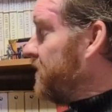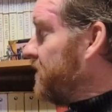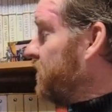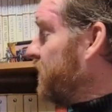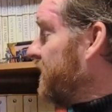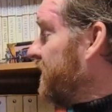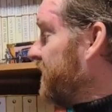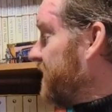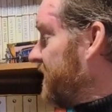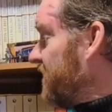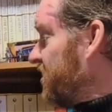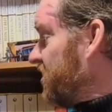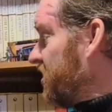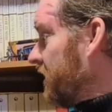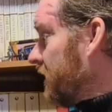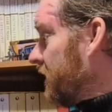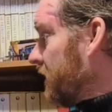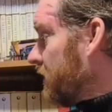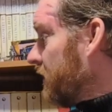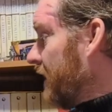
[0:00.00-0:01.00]
doing this
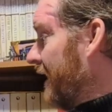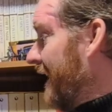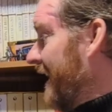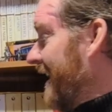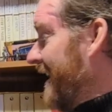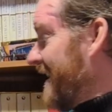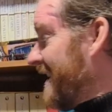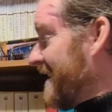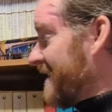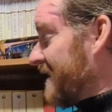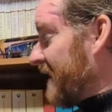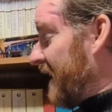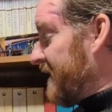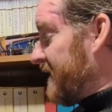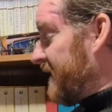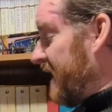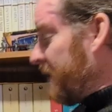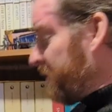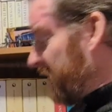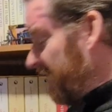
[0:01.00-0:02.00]
year is I
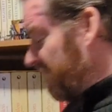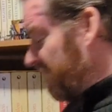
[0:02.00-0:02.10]
take my